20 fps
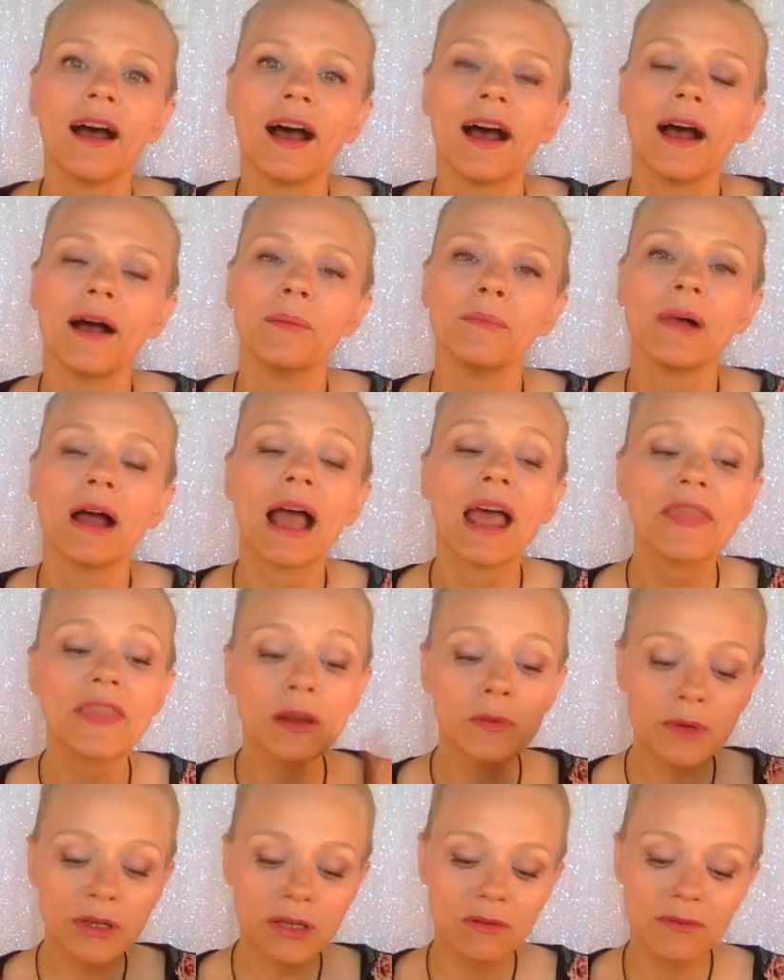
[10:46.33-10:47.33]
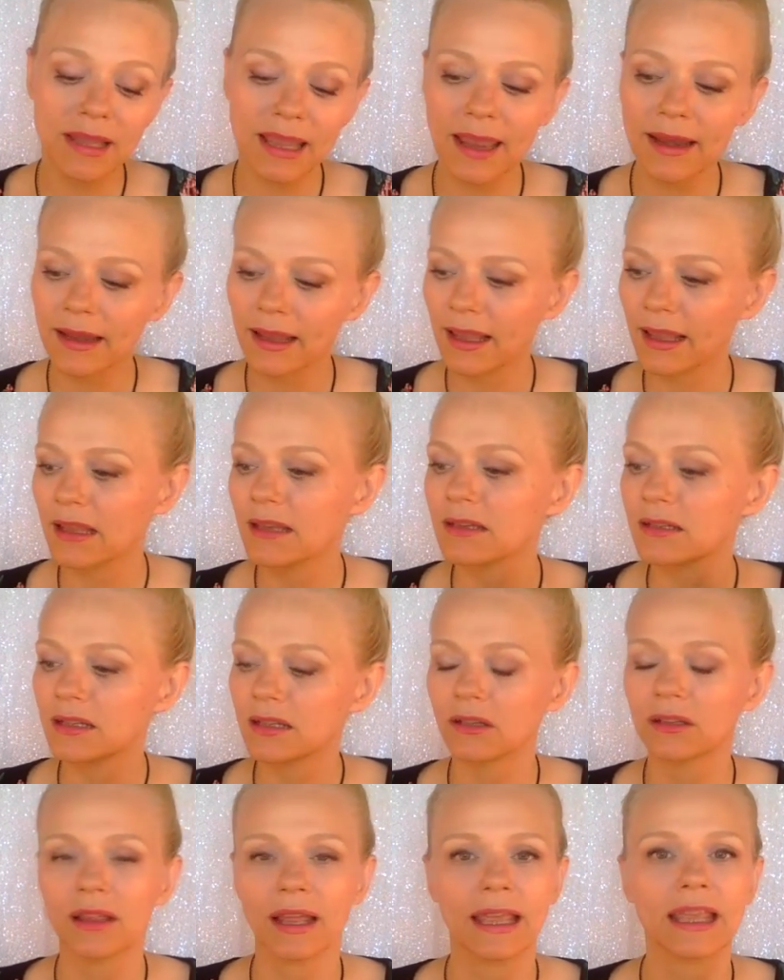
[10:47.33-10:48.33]
And then when you get
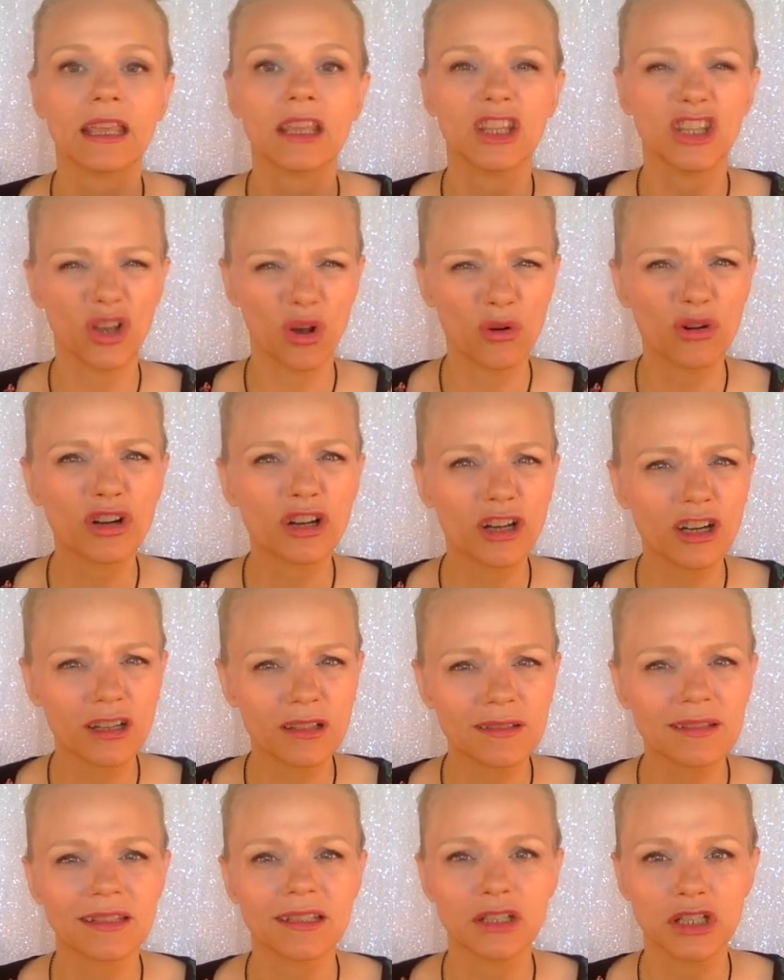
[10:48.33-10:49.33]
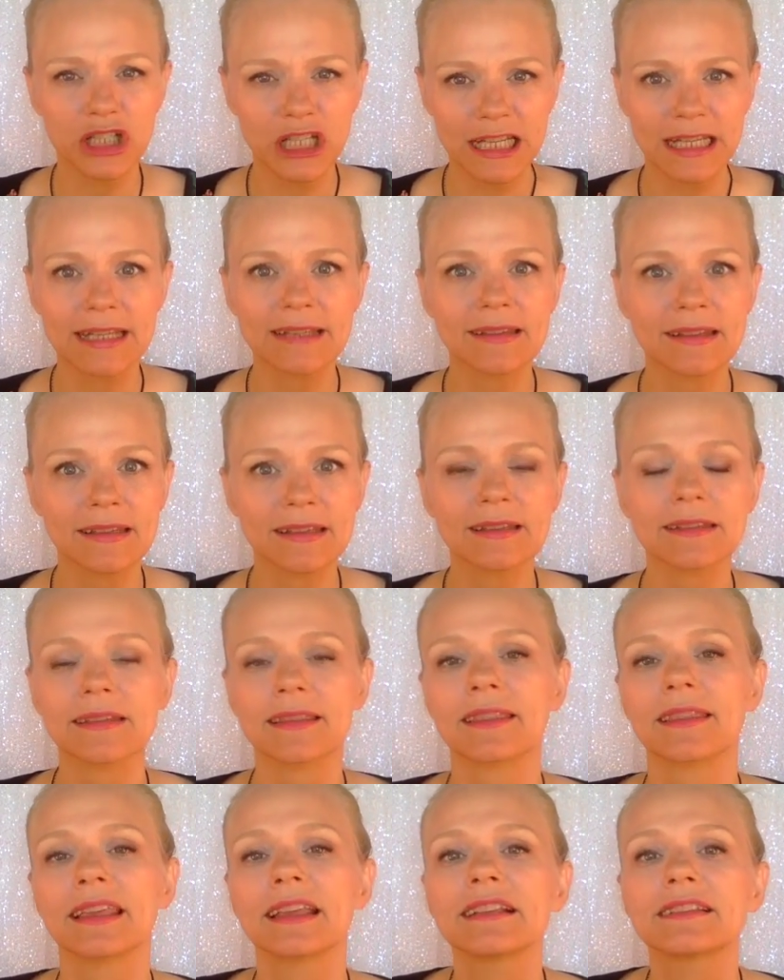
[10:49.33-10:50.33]
into like yogurts and cheeses
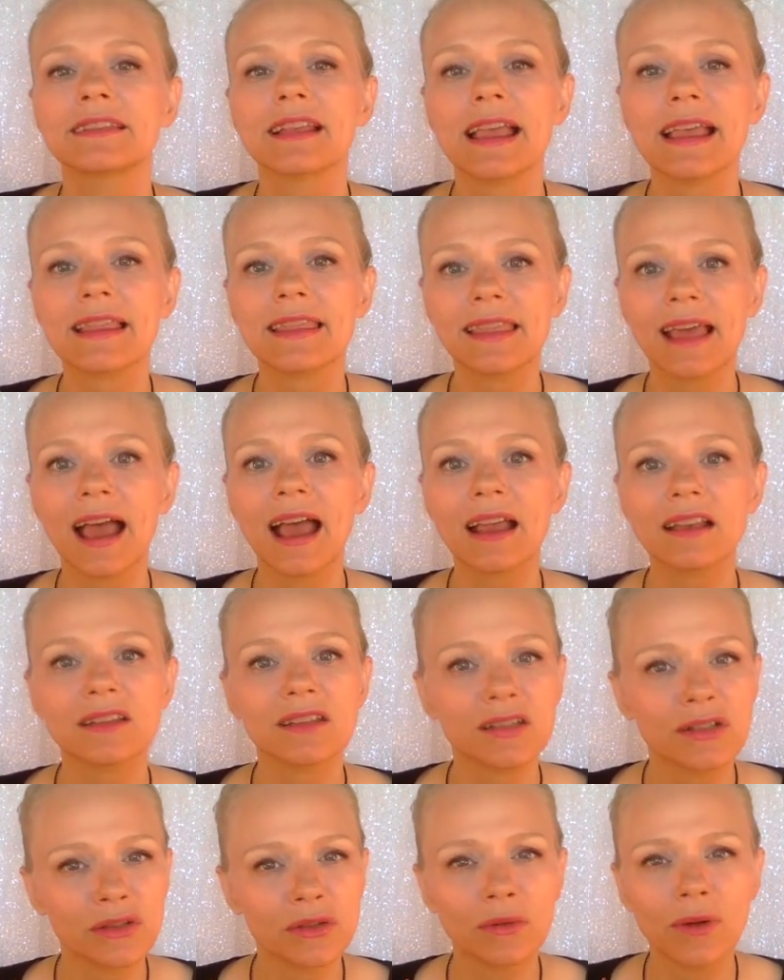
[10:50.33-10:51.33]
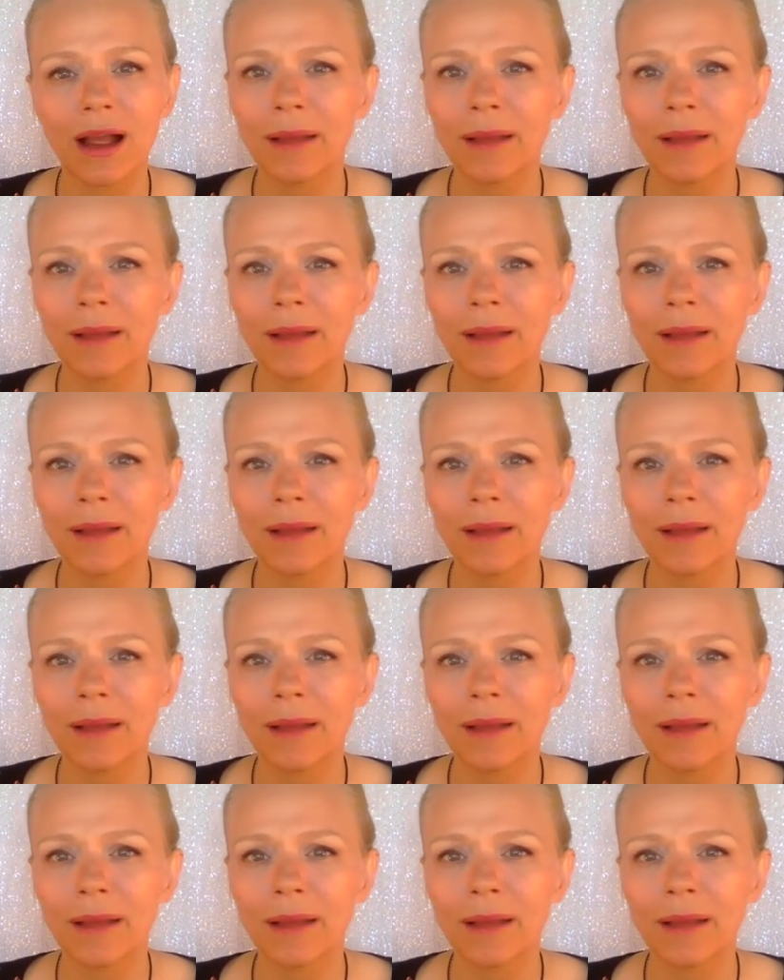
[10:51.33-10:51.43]
and things like that too,